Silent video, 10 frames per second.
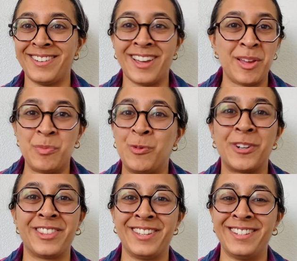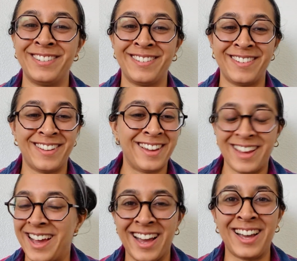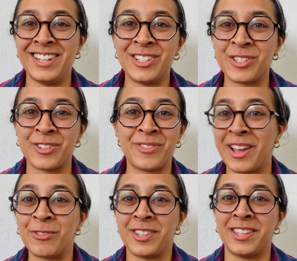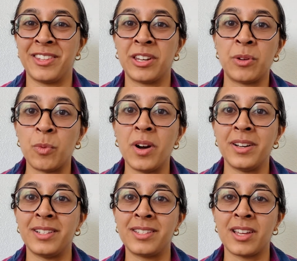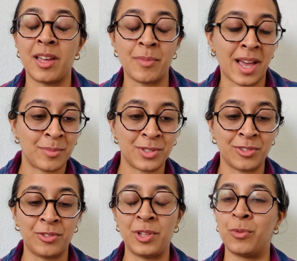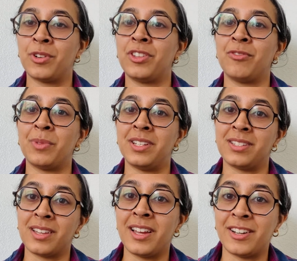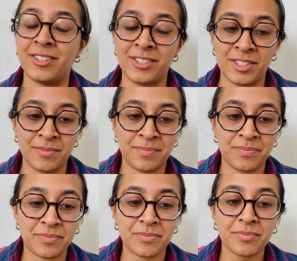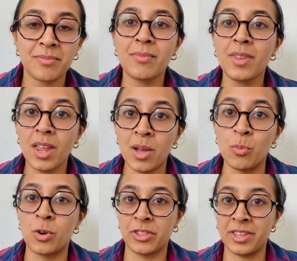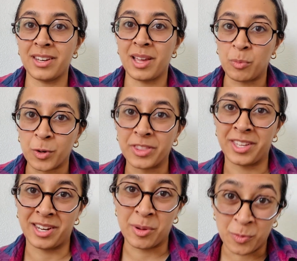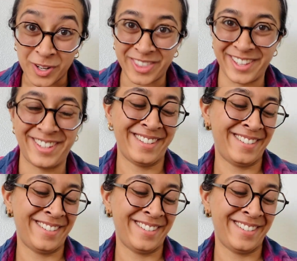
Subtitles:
I'm worth it. I deserve everything that I want. I'm absolutely worthy of my desires. I'm worth it. I'm worth it. I'm worth it.